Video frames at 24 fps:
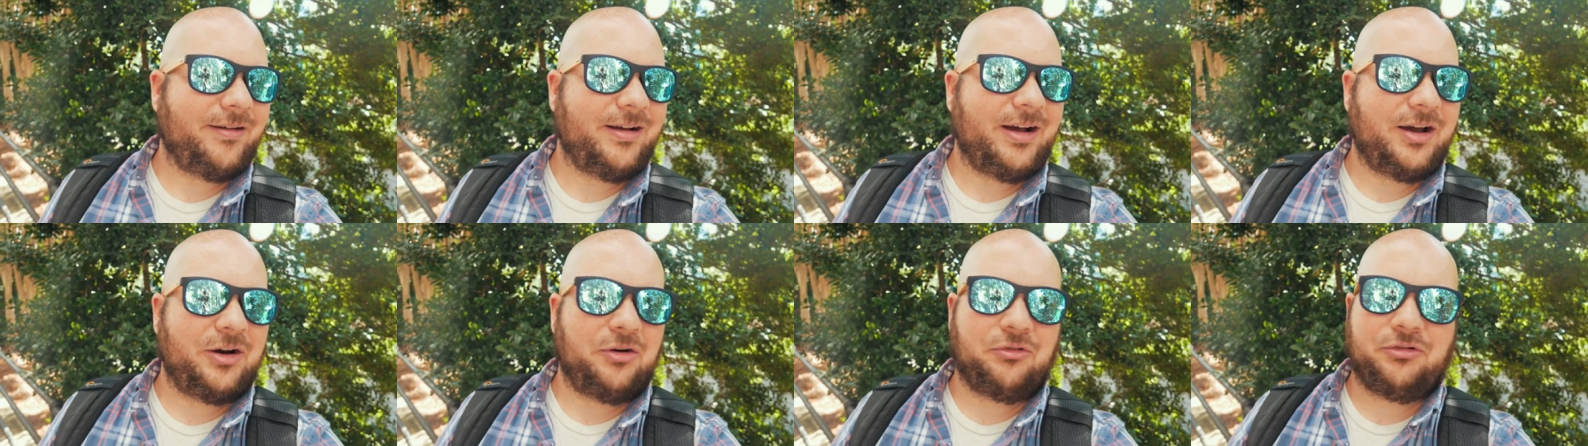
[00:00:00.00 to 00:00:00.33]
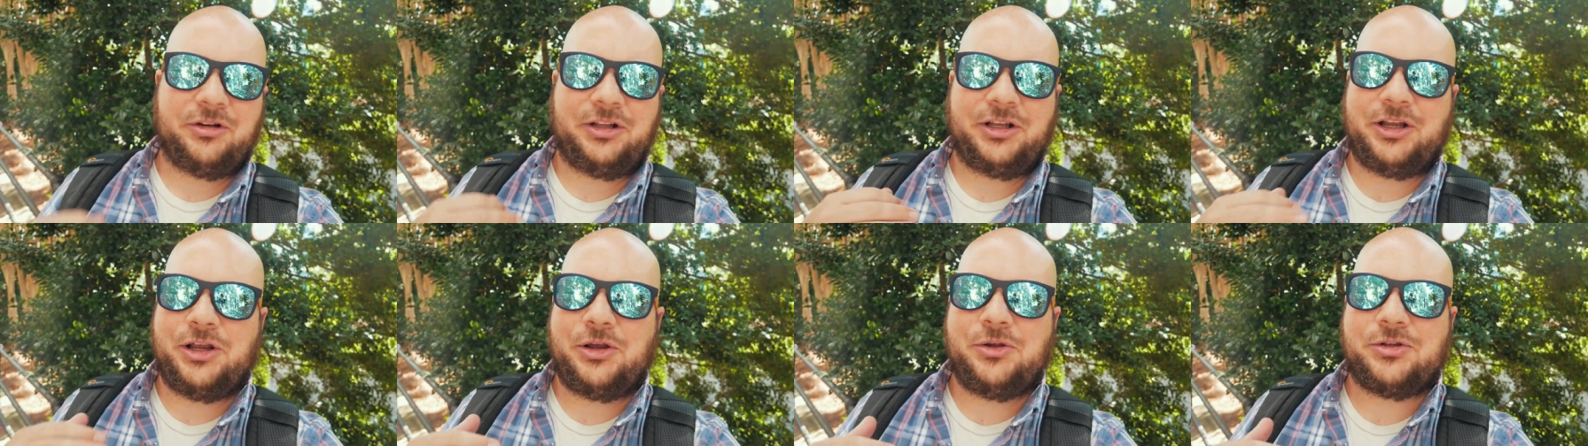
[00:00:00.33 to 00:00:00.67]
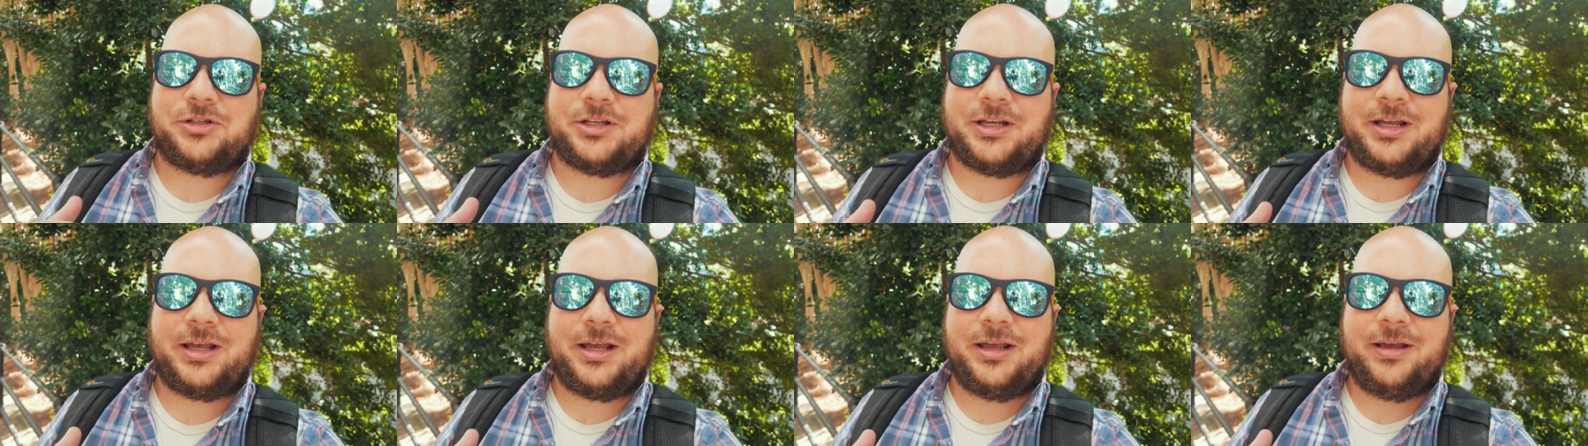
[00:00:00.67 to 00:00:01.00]
I don't really
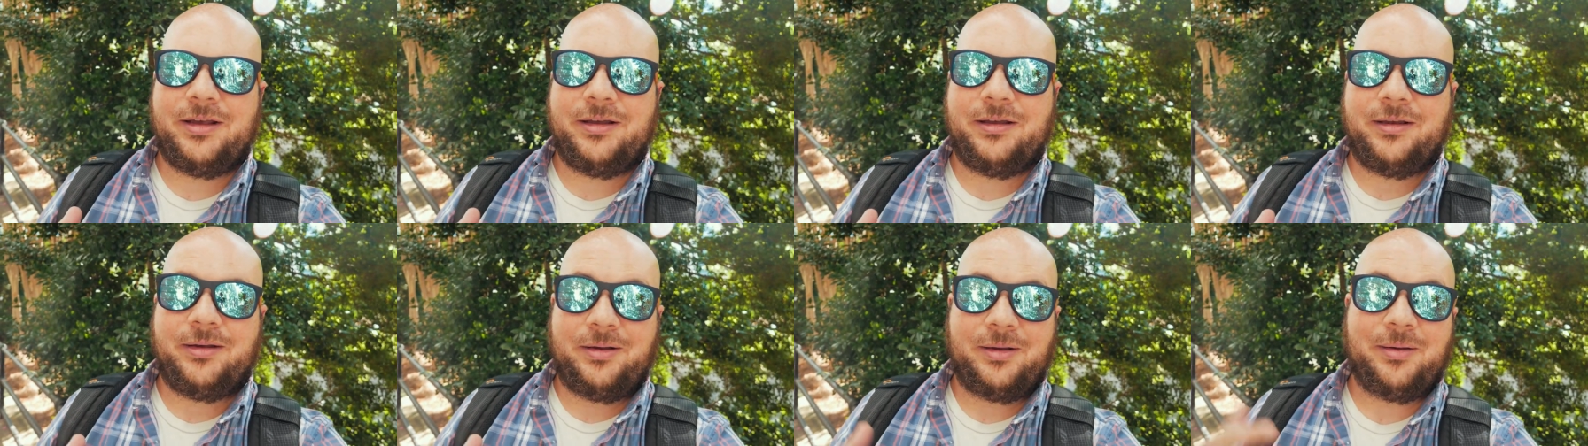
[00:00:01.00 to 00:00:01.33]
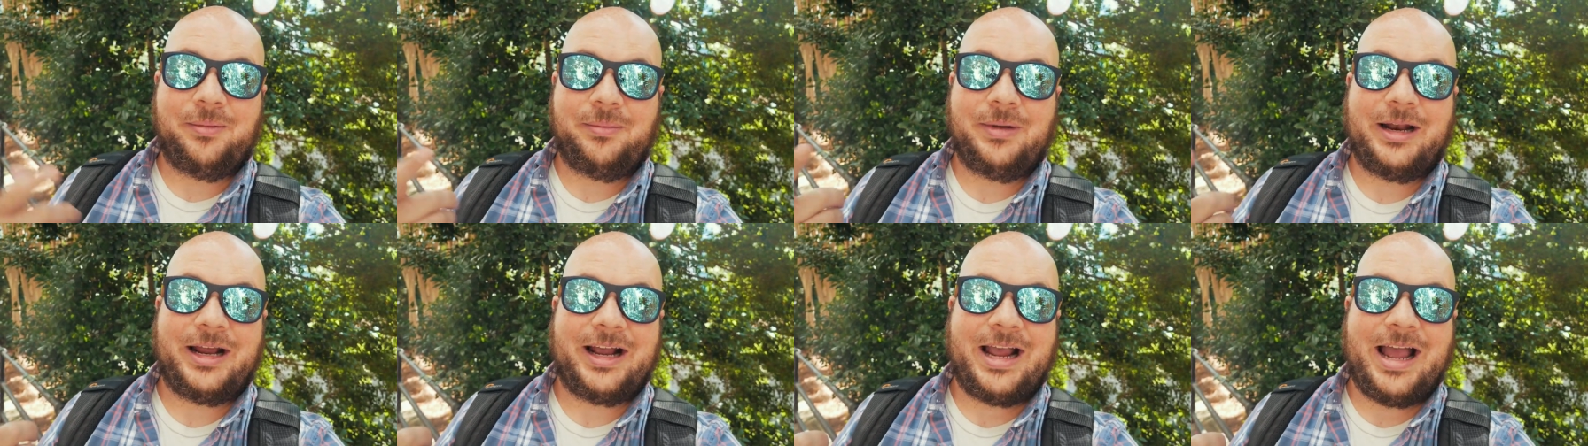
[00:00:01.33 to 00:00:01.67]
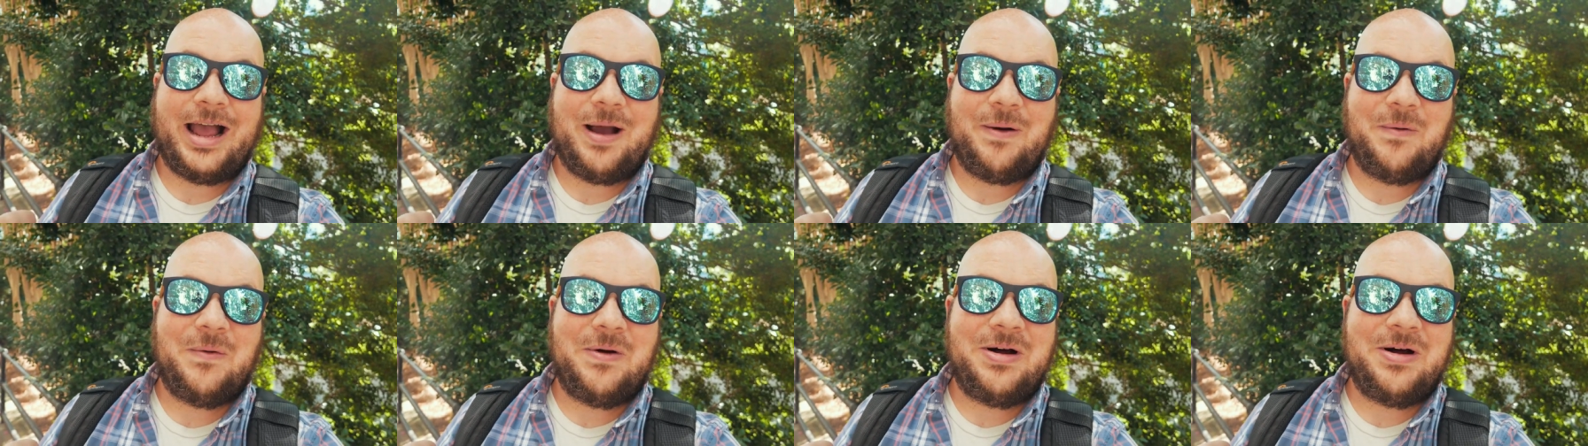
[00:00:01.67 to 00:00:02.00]
use it, but I got